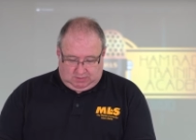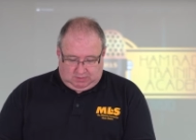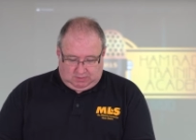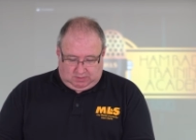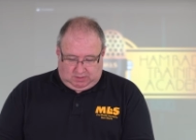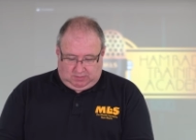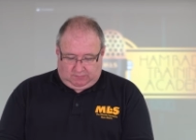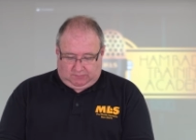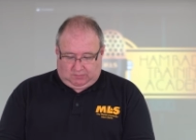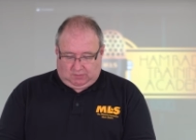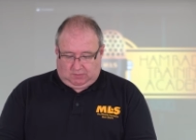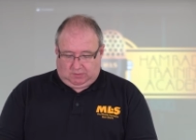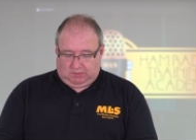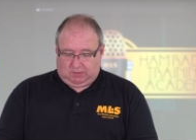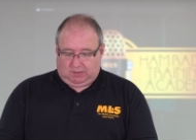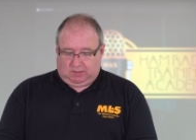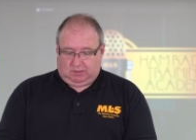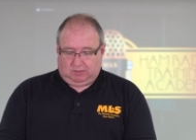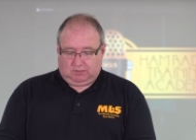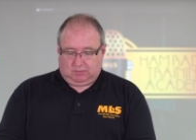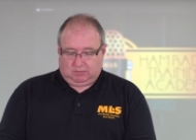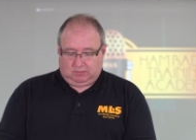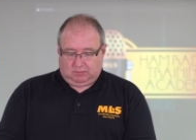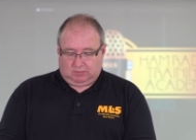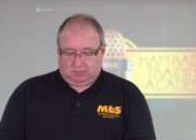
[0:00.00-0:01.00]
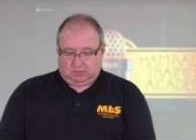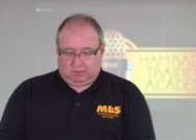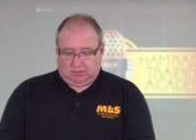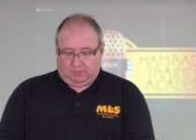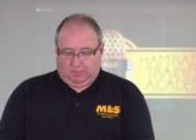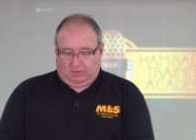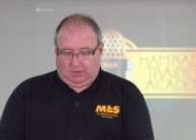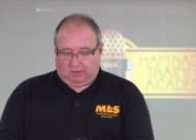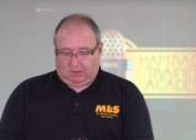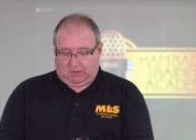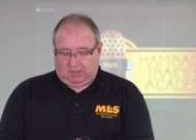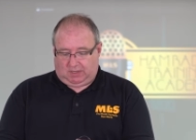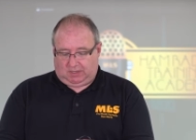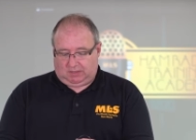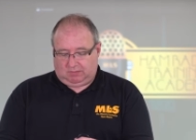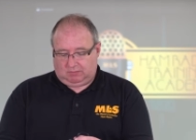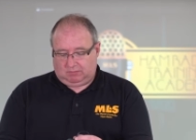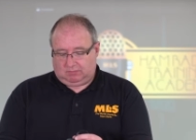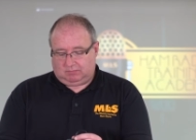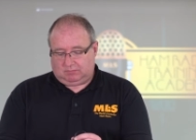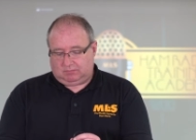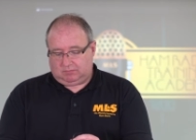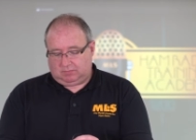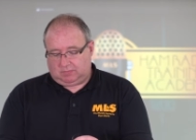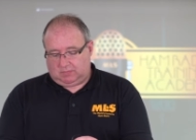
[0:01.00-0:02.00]
you've got the, the Pi,
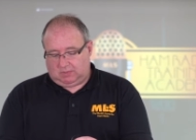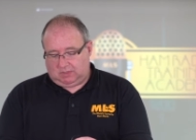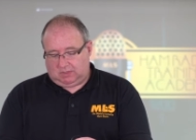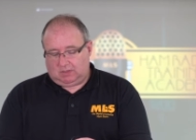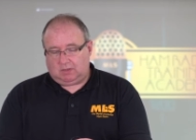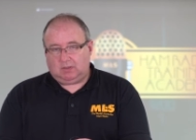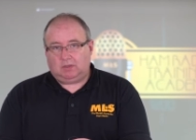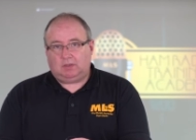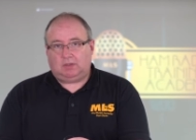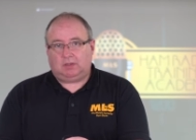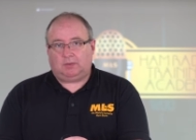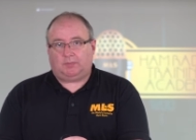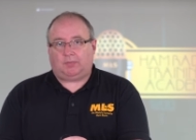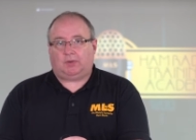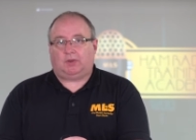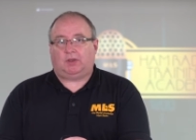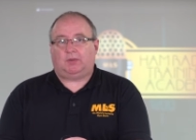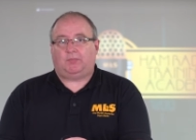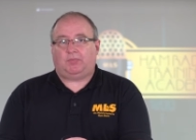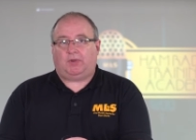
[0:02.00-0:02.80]
the Pi